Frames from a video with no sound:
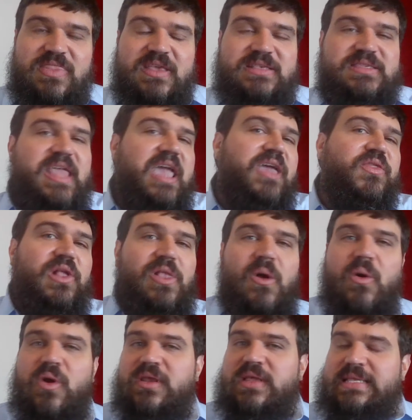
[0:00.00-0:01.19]
this day of the
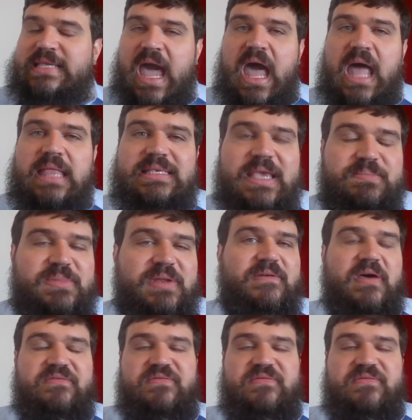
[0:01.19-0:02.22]
Lord is concept of